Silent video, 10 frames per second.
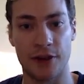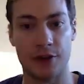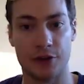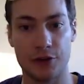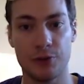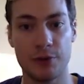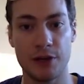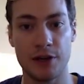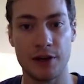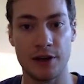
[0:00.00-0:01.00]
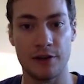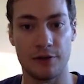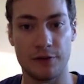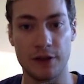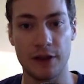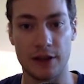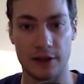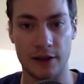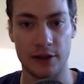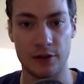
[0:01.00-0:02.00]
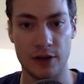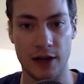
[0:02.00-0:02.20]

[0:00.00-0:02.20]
human feeling that you can